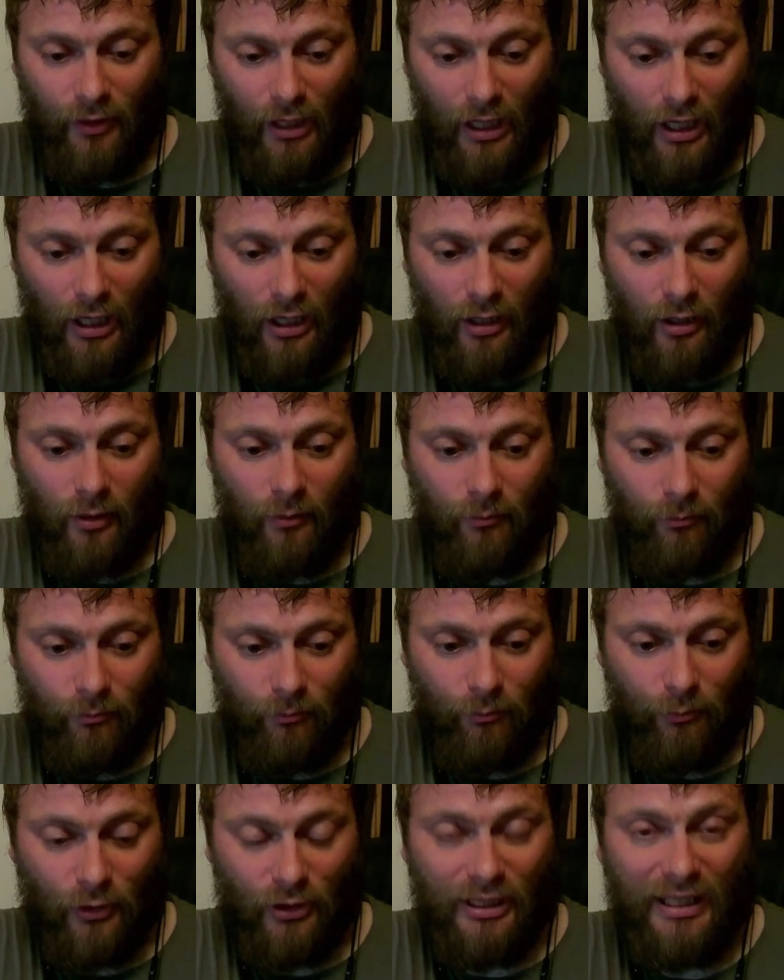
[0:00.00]

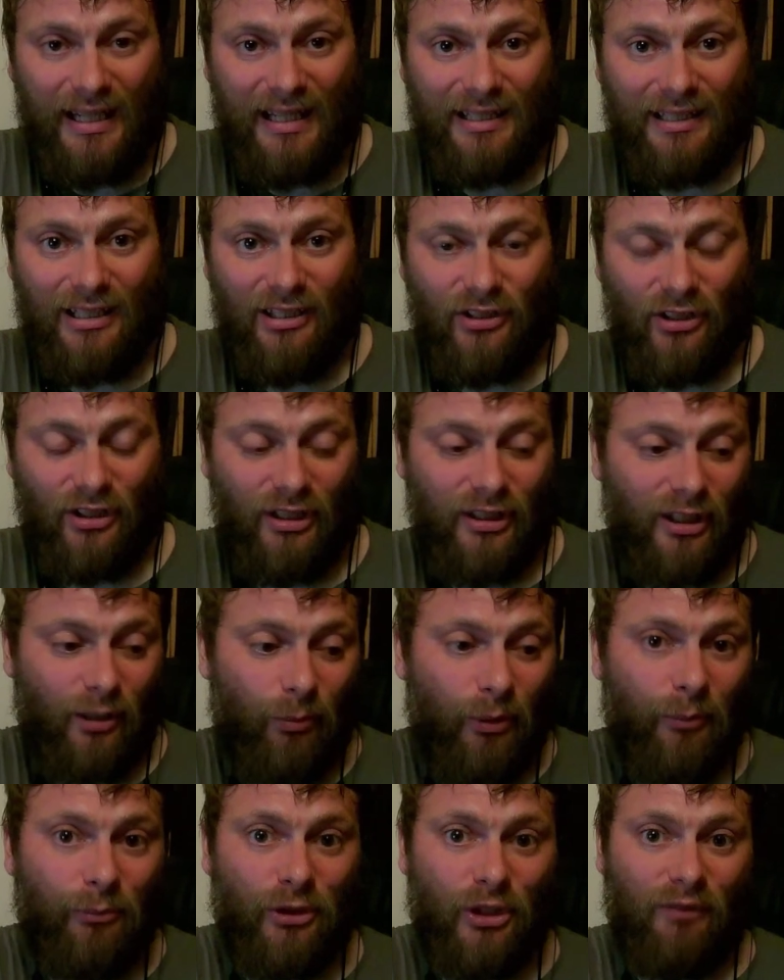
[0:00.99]
put the ESCs on it, and I'll
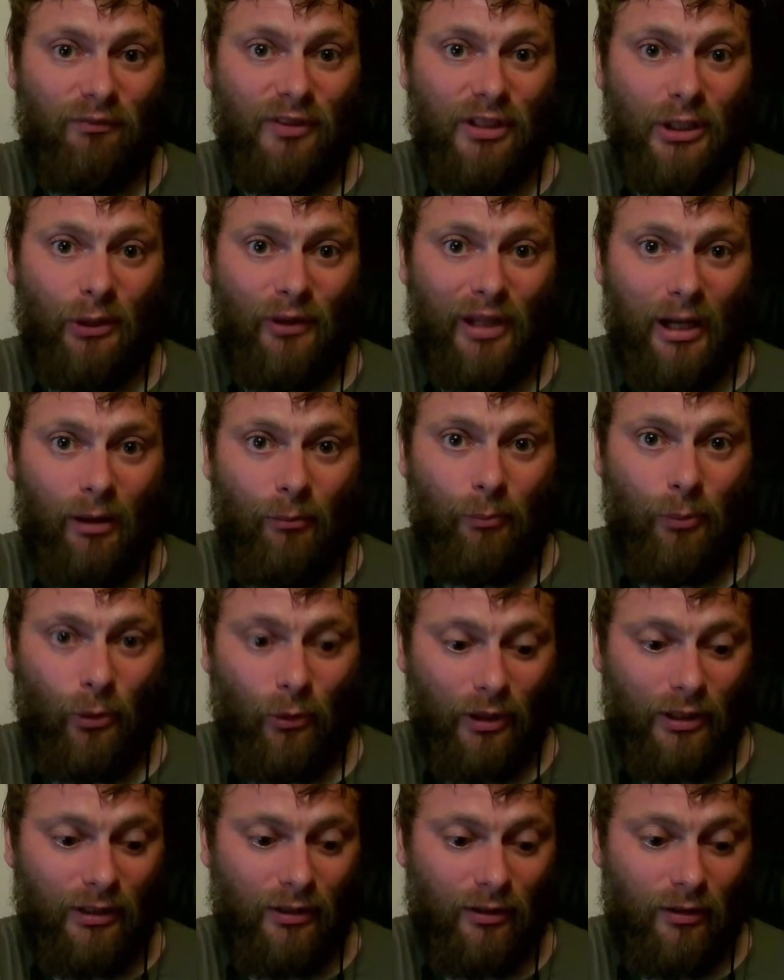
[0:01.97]
probably do a video at that
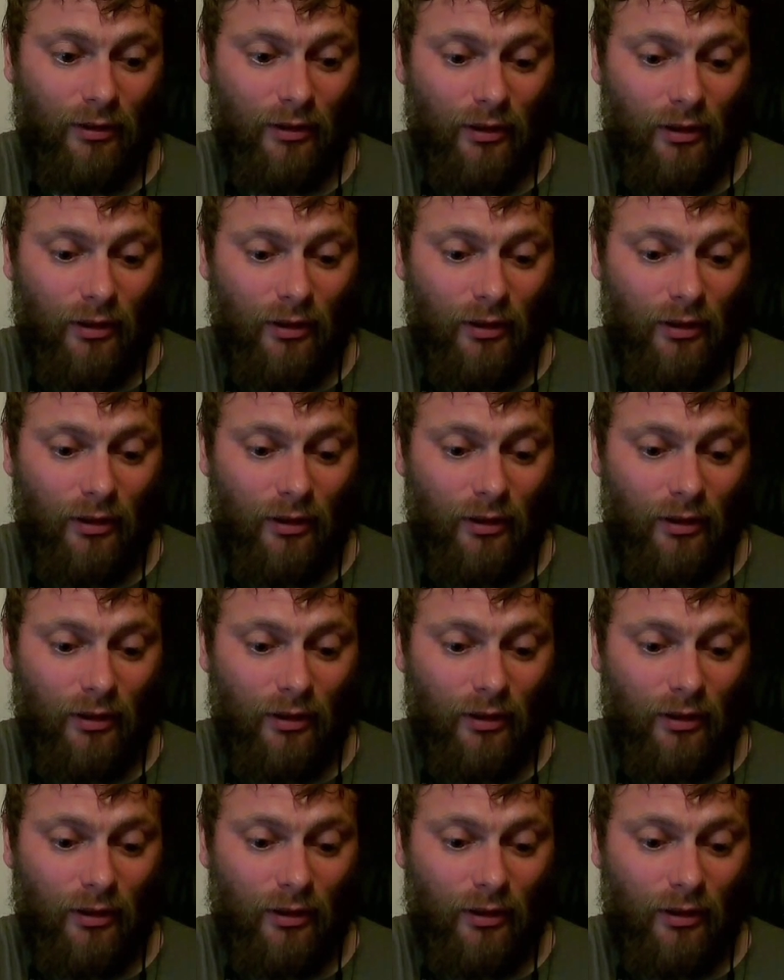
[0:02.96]
point,